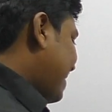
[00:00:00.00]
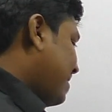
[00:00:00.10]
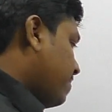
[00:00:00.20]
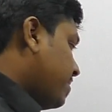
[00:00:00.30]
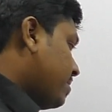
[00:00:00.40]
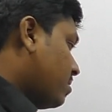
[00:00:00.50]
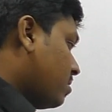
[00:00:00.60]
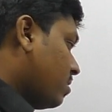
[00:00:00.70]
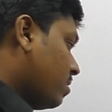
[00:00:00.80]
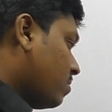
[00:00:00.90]
step
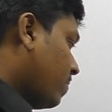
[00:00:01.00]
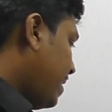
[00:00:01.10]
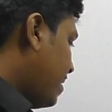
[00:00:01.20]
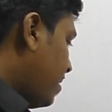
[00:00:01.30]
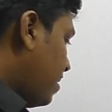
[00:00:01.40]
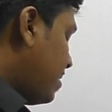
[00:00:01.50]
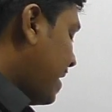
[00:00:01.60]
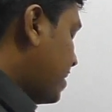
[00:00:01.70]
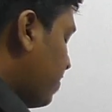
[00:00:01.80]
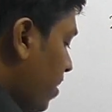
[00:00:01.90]
is, so here it is
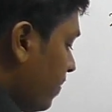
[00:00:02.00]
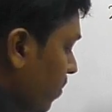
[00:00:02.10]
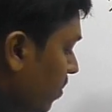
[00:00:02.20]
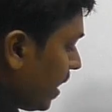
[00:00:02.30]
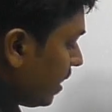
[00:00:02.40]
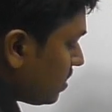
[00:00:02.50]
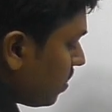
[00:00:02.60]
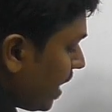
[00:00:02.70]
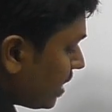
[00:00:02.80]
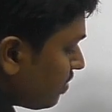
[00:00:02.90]
x power 4, right?
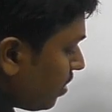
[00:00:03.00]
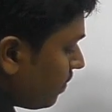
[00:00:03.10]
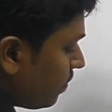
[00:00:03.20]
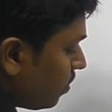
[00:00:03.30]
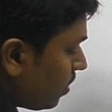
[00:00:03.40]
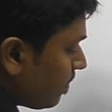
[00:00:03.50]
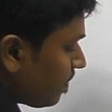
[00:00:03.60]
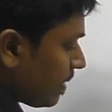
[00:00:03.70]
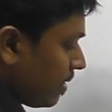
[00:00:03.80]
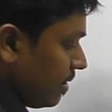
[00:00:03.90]
So x power 4,
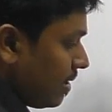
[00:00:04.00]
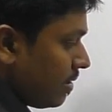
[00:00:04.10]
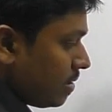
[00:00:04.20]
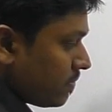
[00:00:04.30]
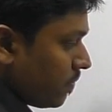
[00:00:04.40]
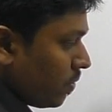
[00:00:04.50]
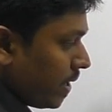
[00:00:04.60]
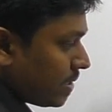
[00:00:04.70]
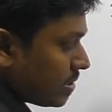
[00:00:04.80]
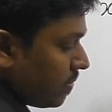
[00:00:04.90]
here it is
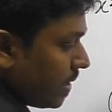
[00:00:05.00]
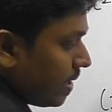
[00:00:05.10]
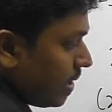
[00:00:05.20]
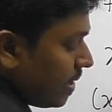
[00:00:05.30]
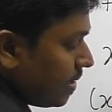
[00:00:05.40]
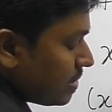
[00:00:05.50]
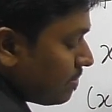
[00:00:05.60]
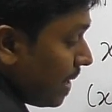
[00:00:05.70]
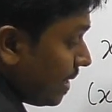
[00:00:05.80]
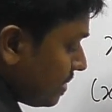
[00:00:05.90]
4x square, here it is
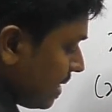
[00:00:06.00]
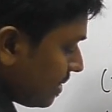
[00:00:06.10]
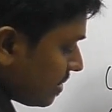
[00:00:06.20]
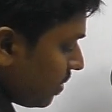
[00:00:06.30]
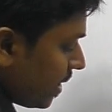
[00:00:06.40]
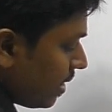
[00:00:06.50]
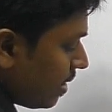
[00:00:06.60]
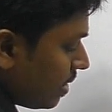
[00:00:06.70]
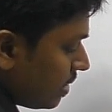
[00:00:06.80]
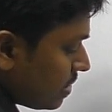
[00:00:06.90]
minus x square.
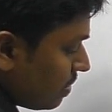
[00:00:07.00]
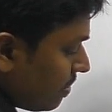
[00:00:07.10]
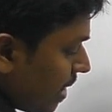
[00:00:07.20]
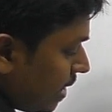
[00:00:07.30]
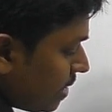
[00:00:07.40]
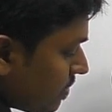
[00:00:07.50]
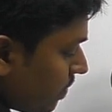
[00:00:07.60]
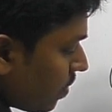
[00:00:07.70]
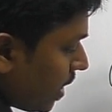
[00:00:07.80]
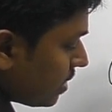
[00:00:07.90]
So minus
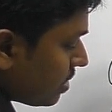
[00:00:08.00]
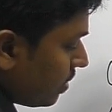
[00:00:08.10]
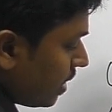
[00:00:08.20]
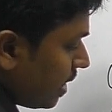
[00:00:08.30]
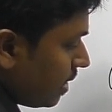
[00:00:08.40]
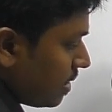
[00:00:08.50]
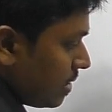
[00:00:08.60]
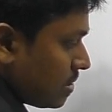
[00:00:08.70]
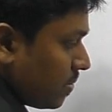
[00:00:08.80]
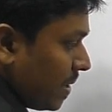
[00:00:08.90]
4x square, right?
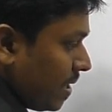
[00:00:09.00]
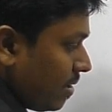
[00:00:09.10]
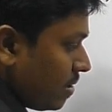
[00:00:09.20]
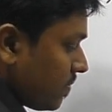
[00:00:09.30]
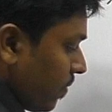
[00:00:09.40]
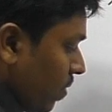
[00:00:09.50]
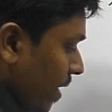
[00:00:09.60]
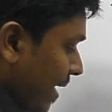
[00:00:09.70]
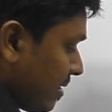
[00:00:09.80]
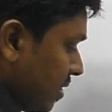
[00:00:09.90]
So here it is
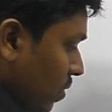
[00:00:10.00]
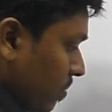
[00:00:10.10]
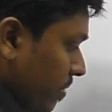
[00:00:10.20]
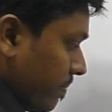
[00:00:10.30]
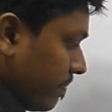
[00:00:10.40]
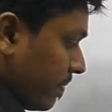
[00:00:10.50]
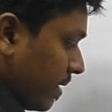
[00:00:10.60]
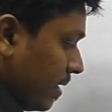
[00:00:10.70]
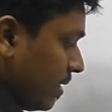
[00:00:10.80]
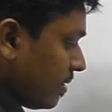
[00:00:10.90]
4x cube.
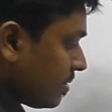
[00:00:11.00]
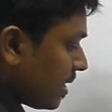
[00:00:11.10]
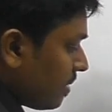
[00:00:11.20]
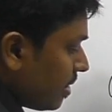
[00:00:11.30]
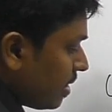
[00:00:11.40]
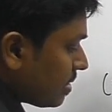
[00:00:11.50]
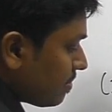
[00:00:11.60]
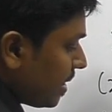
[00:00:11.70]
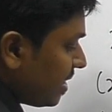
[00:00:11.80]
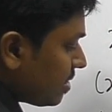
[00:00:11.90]
I think this can be done as
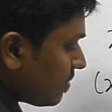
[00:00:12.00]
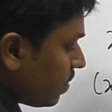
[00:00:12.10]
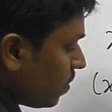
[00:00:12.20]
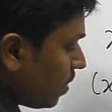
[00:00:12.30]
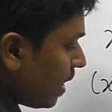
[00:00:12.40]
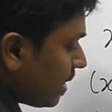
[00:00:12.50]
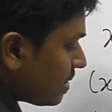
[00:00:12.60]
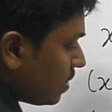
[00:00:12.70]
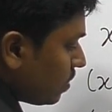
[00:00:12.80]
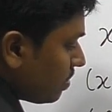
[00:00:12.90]
minus
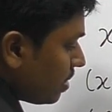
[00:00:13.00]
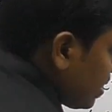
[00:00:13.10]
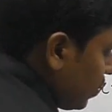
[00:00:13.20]
4x cube.